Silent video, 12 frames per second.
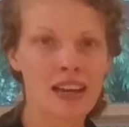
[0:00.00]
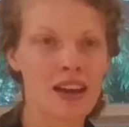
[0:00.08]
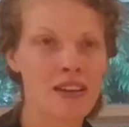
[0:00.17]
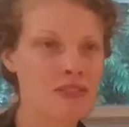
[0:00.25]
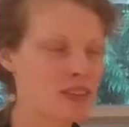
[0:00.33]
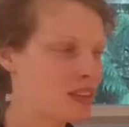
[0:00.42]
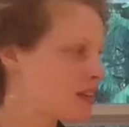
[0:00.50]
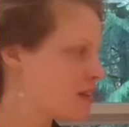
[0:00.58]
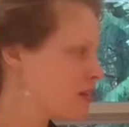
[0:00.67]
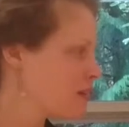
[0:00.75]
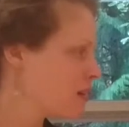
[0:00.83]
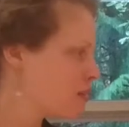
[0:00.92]
of
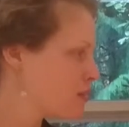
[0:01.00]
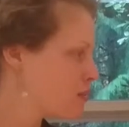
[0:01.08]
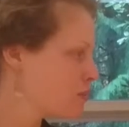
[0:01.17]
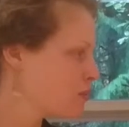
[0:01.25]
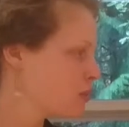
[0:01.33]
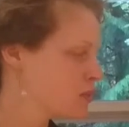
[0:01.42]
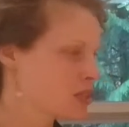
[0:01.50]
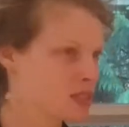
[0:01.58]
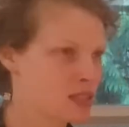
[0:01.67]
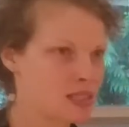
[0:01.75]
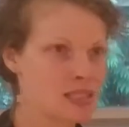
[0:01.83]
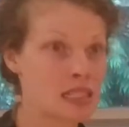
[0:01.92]
the flute
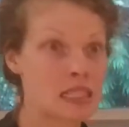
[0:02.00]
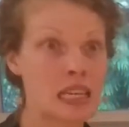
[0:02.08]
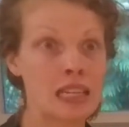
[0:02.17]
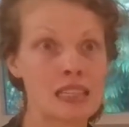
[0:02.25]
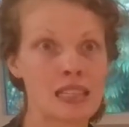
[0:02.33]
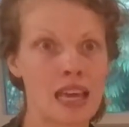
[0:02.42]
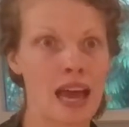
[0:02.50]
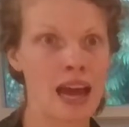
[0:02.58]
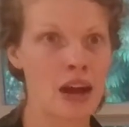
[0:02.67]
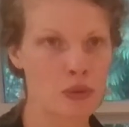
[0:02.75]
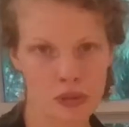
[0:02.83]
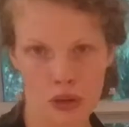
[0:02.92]
just sings
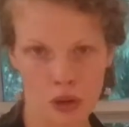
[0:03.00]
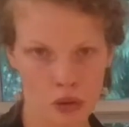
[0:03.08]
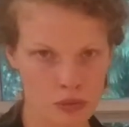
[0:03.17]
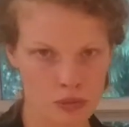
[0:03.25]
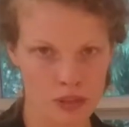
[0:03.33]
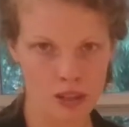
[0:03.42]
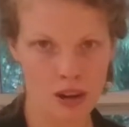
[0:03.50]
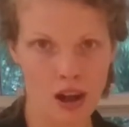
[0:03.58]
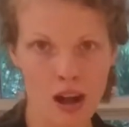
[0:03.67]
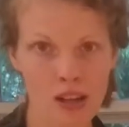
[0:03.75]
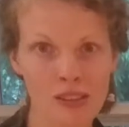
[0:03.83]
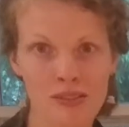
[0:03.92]
out over
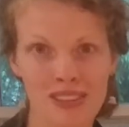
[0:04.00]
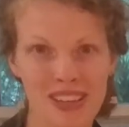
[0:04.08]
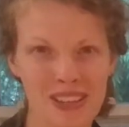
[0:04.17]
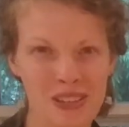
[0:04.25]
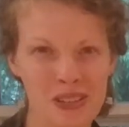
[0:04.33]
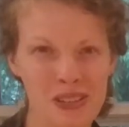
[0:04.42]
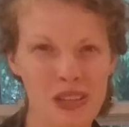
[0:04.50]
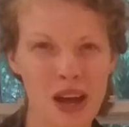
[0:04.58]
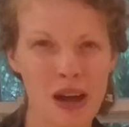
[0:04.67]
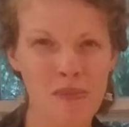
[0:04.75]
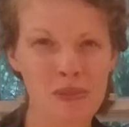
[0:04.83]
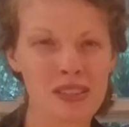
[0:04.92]
all of the other
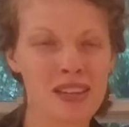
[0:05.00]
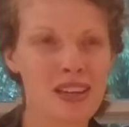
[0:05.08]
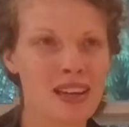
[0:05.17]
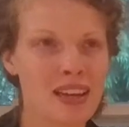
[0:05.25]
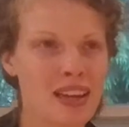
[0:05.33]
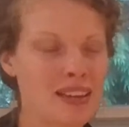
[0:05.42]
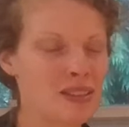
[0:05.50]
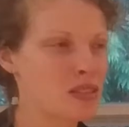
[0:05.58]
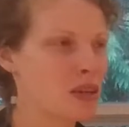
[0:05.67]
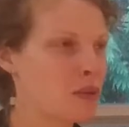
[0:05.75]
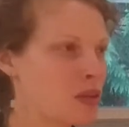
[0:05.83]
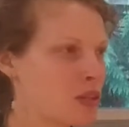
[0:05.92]
stops. And
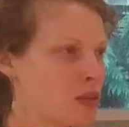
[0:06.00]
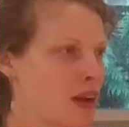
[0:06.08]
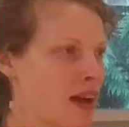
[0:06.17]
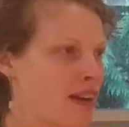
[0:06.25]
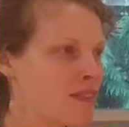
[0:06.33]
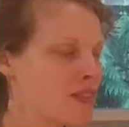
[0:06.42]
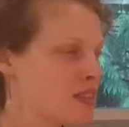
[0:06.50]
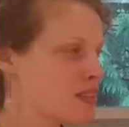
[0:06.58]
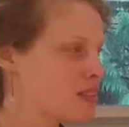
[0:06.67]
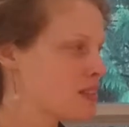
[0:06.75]
so what you have is,